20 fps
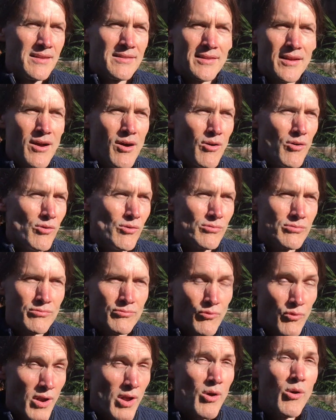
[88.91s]
the whole
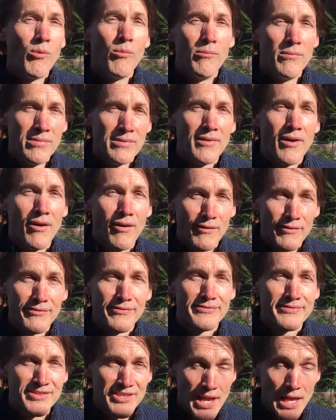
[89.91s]
realm of
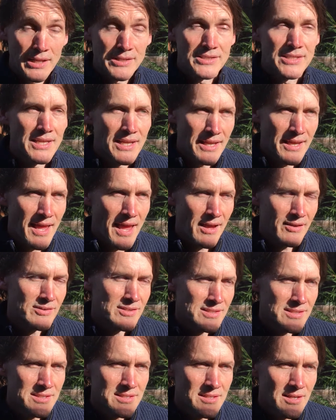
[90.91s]
challenging
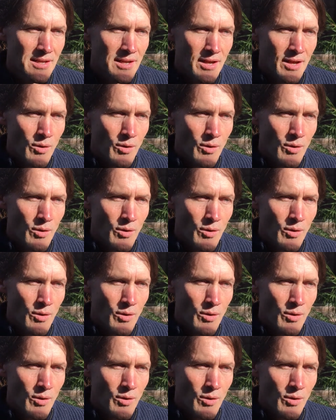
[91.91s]
encounters,